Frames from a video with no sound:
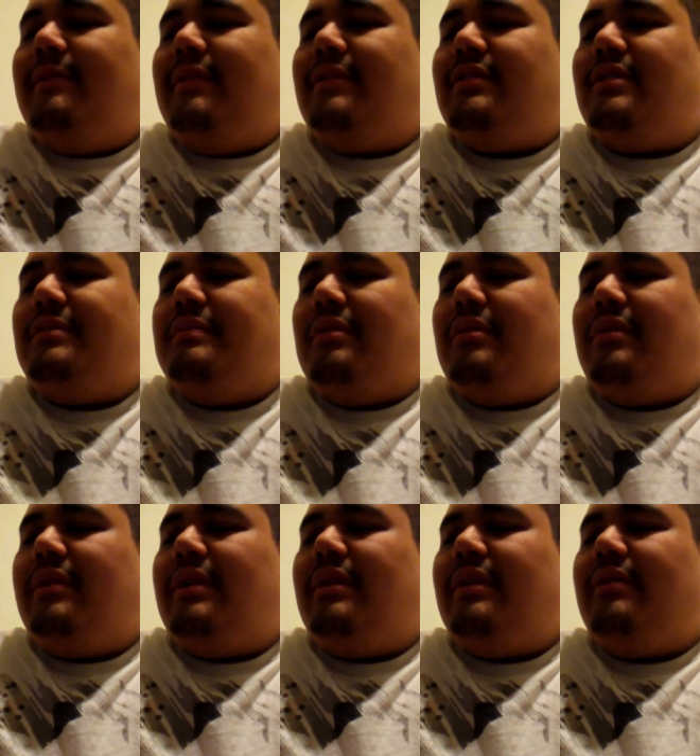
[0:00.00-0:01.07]

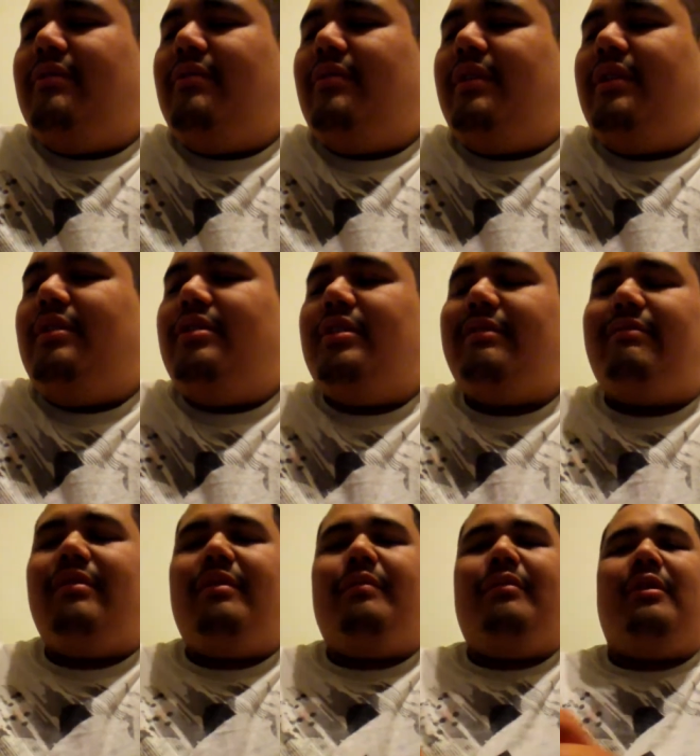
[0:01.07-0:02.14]
exploring the creation
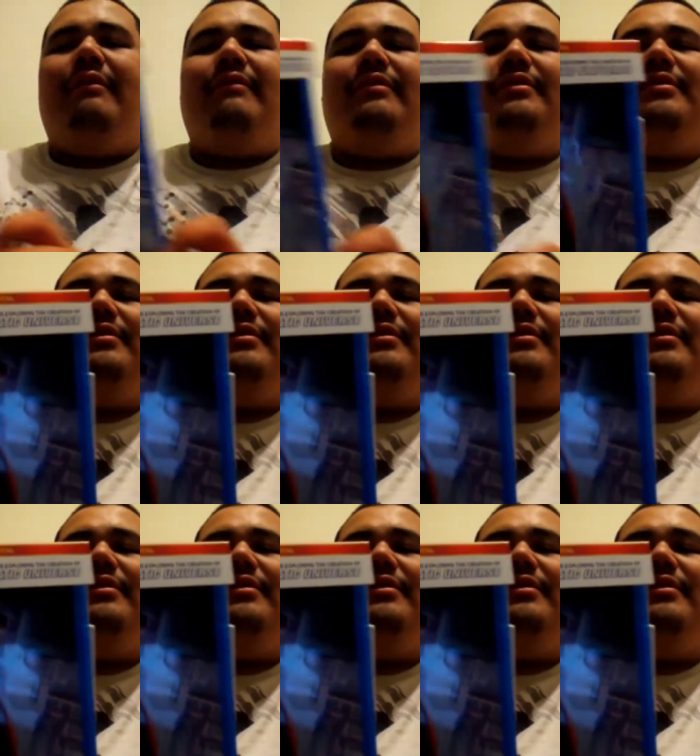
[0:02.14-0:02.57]
of the Marvel